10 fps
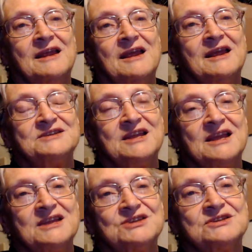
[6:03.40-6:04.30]

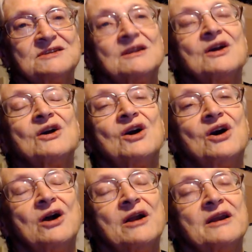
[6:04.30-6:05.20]
education
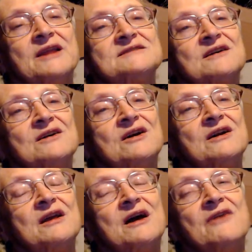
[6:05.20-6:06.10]
card. It's a
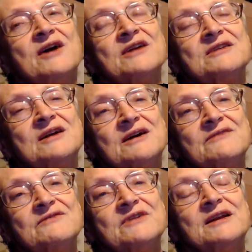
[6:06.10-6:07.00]
card of
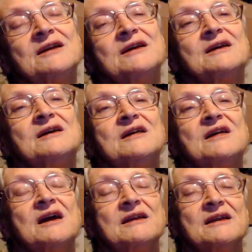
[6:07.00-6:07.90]
uncovering
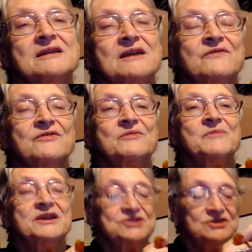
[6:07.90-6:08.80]

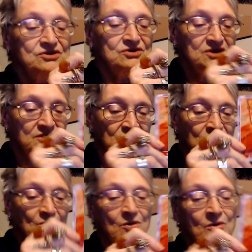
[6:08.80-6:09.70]
information you didn't
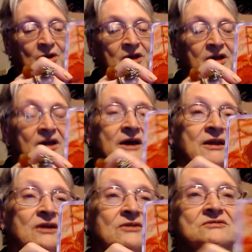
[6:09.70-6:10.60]
know. And
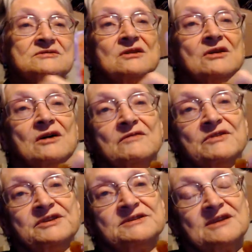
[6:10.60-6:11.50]
it goes along
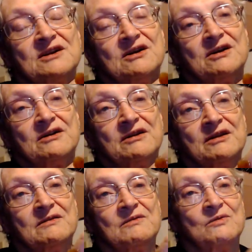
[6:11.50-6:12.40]
with this card,
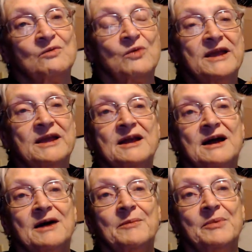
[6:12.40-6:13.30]
waking
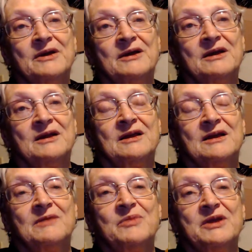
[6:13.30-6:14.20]
up
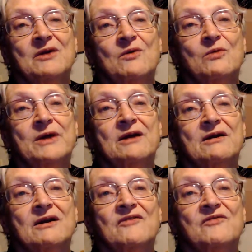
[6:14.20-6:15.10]
and being
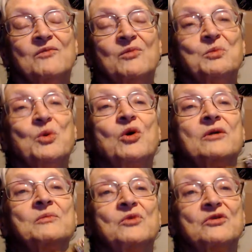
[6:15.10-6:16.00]
aware of more
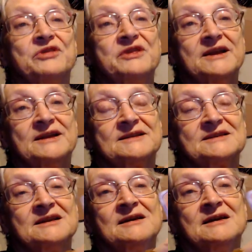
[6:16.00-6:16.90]
and more
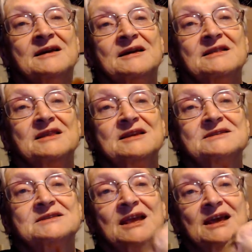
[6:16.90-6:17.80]
things.
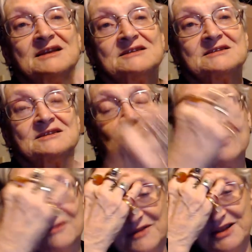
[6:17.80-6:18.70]
This case,
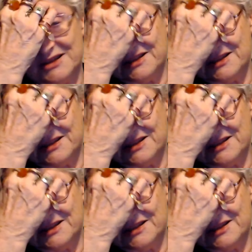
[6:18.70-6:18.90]
though, this